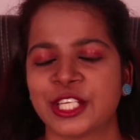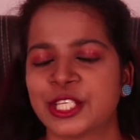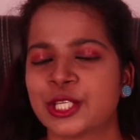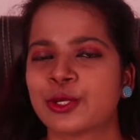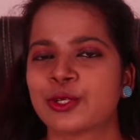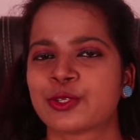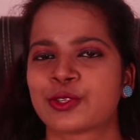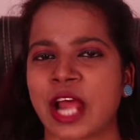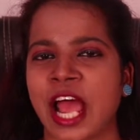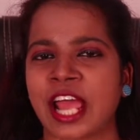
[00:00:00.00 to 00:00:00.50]

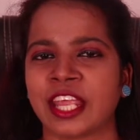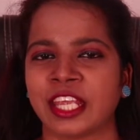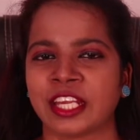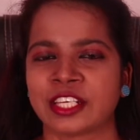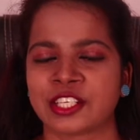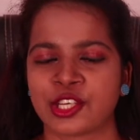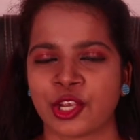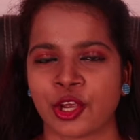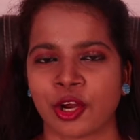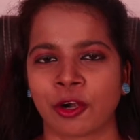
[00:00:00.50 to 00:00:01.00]
Do try
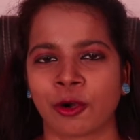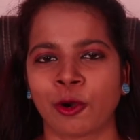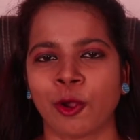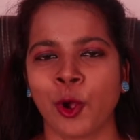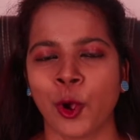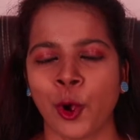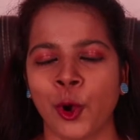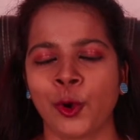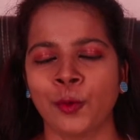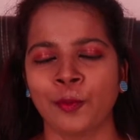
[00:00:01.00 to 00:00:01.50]
at your
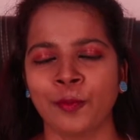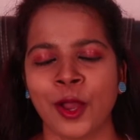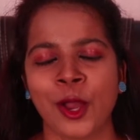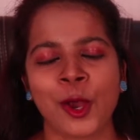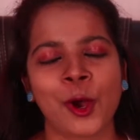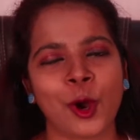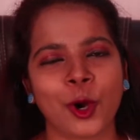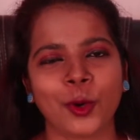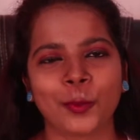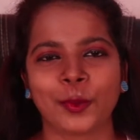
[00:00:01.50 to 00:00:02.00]
home.
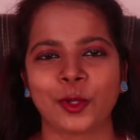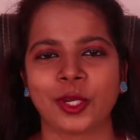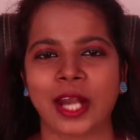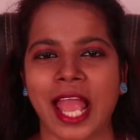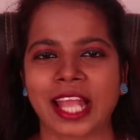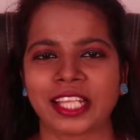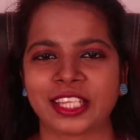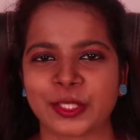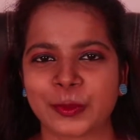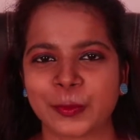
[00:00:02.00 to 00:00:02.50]
Hope you
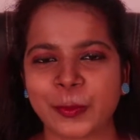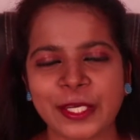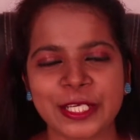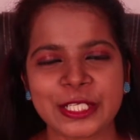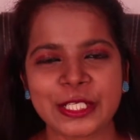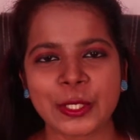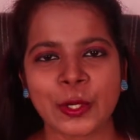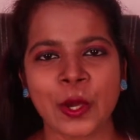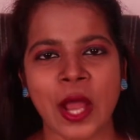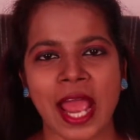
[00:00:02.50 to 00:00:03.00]
like the
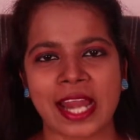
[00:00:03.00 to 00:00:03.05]
video